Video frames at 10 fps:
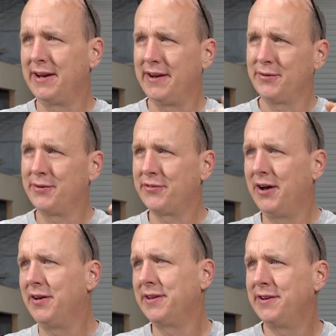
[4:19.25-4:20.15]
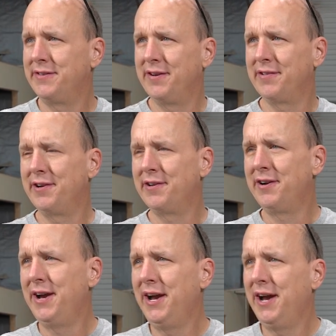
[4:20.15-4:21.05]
I have to install the interior.